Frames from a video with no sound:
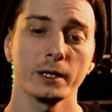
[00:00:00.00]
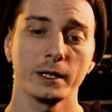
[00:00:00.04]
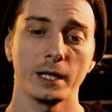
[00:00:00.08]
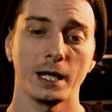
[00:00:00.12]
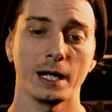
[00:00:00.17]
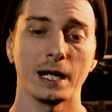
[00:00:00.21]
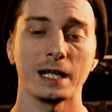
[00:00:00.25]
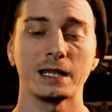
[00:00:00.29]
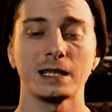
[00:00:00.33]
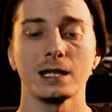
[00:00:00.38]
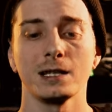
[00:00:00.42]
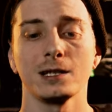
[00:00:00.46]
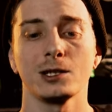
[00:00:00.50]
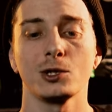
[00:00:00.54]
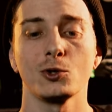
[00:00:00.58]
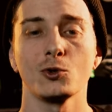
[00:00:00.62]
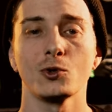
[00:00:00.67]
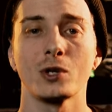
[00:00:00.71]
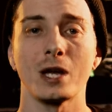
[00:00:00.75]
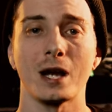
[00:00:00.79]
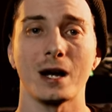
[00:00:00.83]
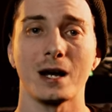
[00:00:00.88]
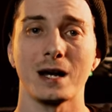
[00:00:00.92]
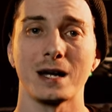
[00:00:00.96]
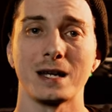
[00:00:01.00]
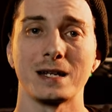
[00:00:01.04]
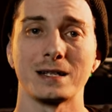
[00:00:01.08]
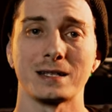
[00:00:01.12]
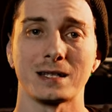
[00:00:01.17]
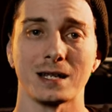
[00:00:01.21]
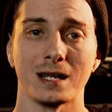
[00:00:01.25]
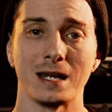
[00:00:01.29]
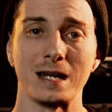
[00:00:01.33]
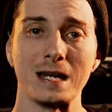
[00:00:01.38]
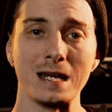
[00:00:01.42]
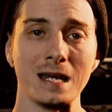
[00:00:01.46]
that I think you
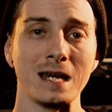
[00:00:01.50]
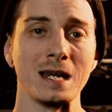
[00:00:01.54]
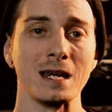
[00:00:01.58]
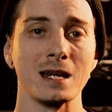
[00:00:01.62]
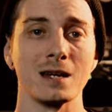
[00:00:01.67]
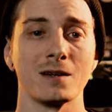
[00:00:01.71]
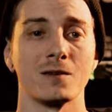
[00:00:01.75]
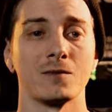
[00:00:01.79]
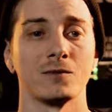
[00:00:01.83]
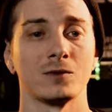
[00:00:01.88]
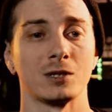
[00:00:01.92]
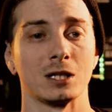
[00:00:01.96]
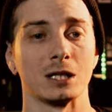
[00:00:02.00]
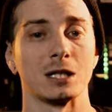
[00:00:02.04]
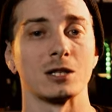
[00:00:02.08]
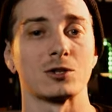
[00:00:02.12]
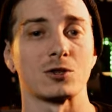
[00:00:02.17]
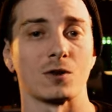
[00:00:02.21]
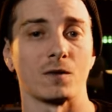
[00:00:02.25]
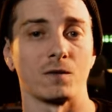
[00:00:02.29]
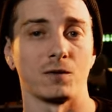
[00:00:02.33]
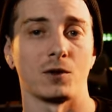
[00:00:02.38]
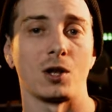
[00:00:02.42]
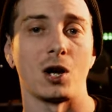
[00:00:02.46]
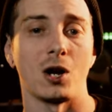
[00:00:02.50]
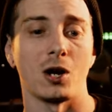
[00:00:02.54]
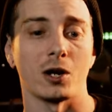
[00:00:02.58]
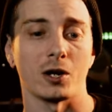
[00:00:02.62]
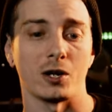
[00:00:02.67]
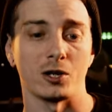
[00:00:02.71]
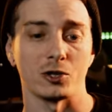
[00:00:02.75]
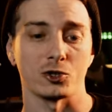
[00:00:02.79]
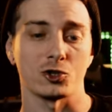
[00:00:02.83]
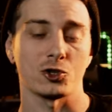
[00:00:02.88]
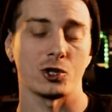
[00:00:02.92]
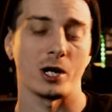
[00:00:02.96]
guys need to get your vlog
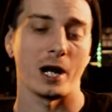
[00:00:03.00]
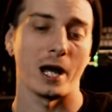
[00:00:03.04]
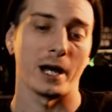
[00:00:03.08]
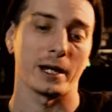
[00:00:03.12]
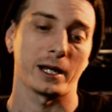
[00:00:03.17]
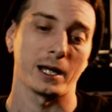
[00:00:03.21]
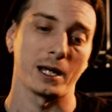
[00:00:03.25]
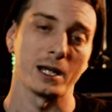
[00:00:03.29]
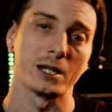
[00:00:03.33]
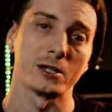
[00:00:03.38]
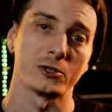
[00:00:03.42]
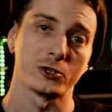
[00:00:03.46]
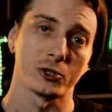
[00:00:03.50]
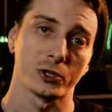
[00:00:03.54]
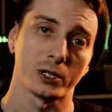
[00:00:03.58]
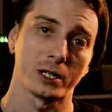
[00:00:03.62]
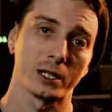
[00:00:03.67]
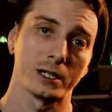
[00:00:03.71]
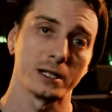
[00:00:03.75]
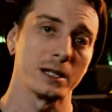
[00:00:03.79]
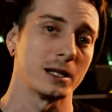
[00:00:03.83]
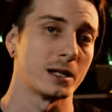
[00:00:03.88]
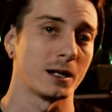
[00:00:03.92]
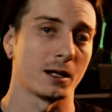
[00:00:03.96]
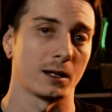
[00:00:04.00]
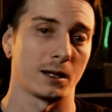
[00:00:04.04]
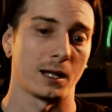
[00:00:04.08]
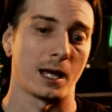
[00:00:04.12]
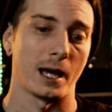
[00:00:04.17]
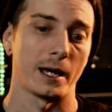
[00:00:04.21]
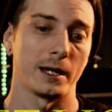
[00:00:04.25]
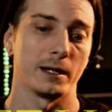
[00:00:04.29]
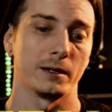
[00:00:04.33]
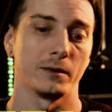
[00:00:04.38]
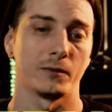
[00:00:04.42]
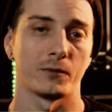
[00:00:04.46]
on track is you're gonna need a
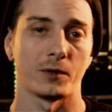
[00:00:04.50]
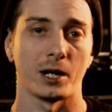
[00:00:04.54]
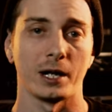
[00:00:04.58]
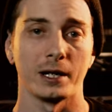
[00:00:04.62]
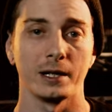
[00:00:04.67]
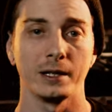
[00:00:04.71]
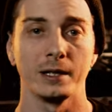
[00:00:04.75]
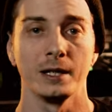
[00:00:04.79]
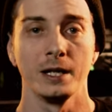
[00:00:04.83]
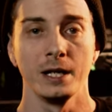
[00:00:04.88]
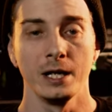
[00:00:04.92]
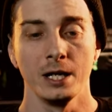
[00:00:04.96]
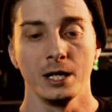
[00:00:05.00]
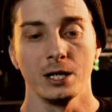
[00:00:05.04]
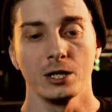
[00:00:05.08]
light, right?